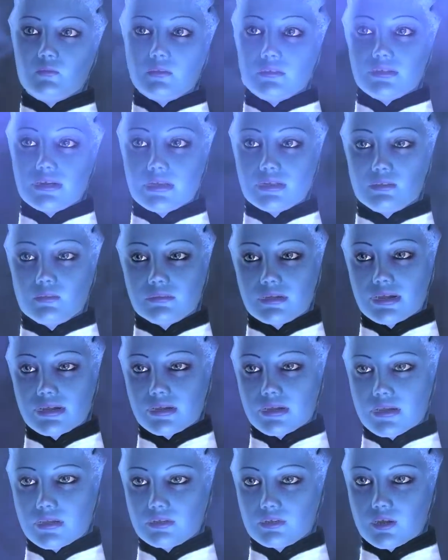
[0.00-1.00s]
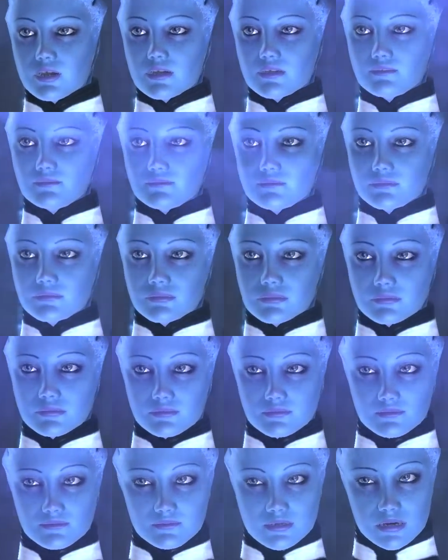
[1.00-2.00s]
What else would I conjure up?
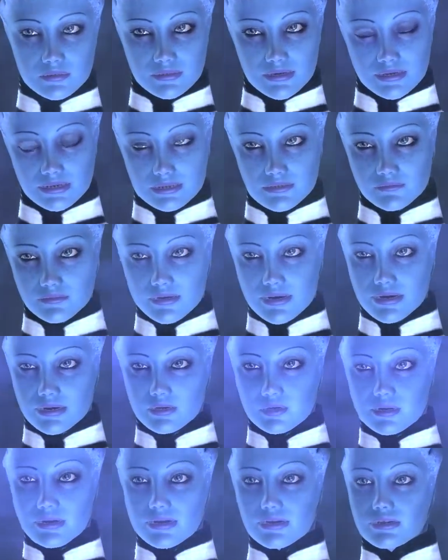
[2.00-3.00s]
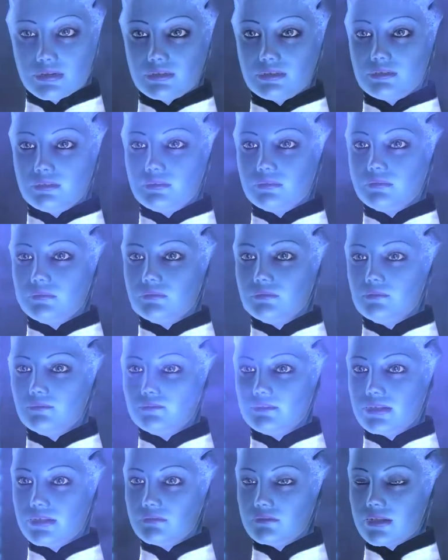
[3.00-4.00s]
A protector figure, yes.
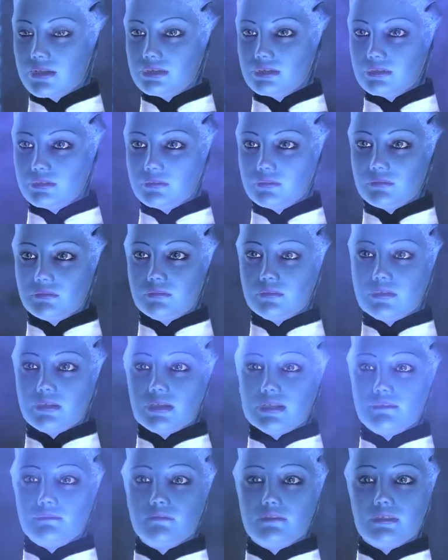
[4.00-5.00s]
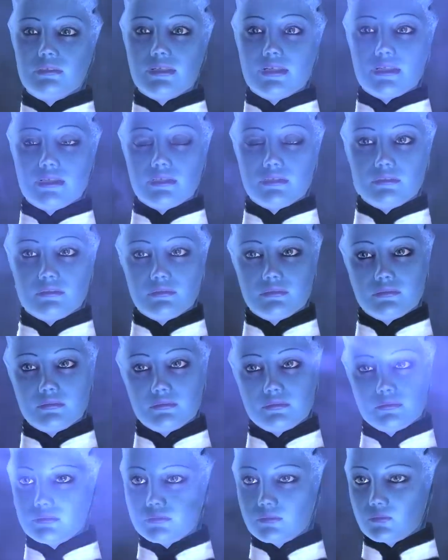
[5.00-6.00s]
Perfect. Comforting.
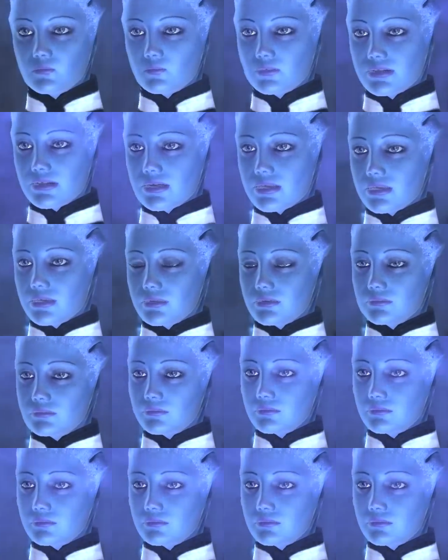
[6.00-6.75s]
Well,